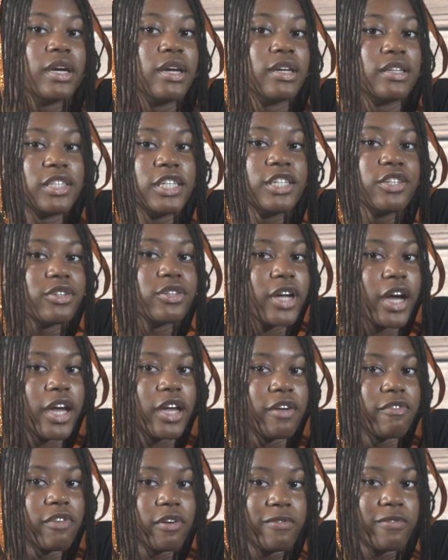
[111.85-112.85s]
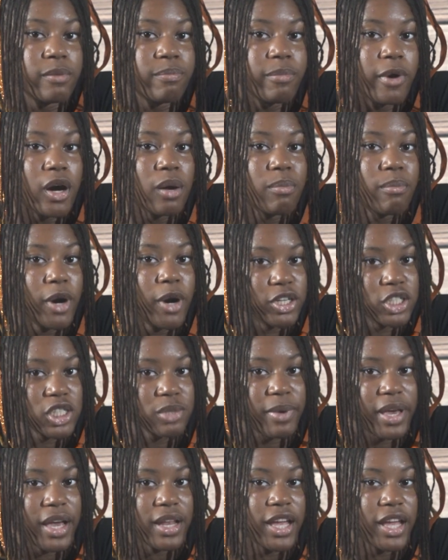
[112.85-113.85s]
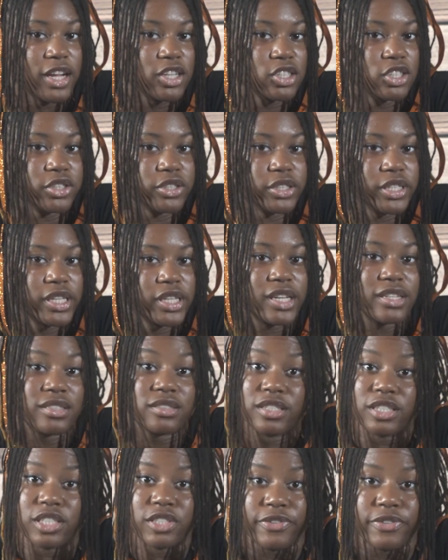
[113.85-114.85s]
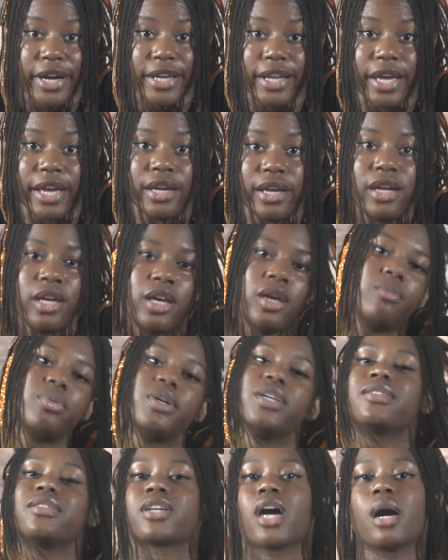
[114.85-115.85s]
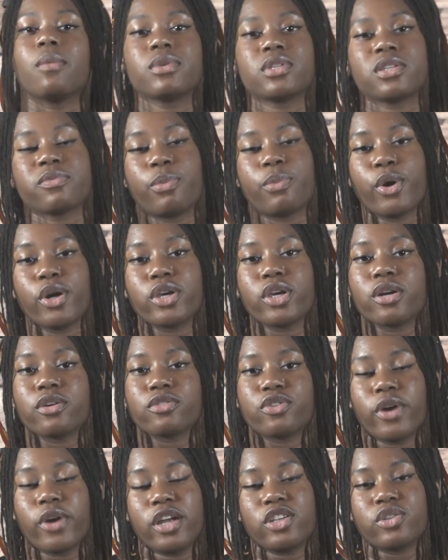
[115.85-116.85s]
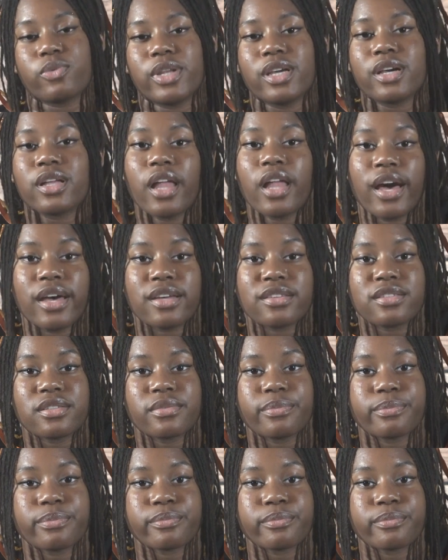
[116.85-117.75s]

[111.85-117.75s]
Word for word: Senior night for football, marching band, and cheerleading is this Friday. Please come and support your graduating class.